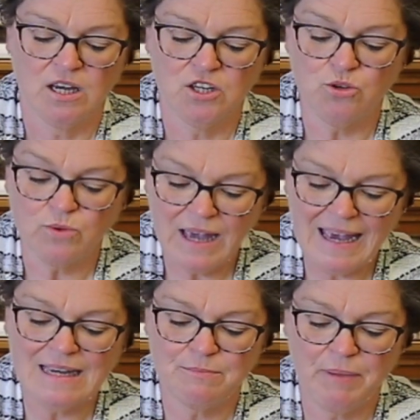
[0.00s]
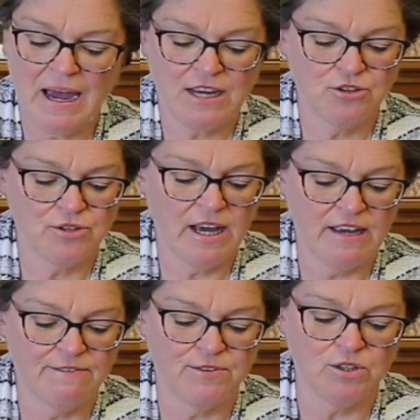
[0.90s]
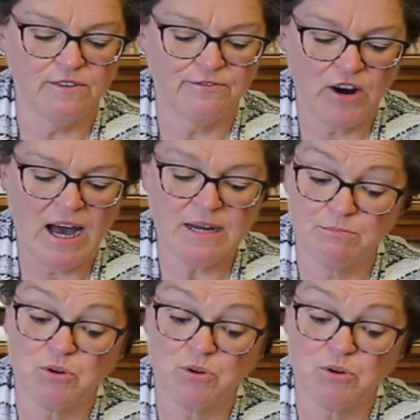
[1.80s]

You can't pack your day full of fried and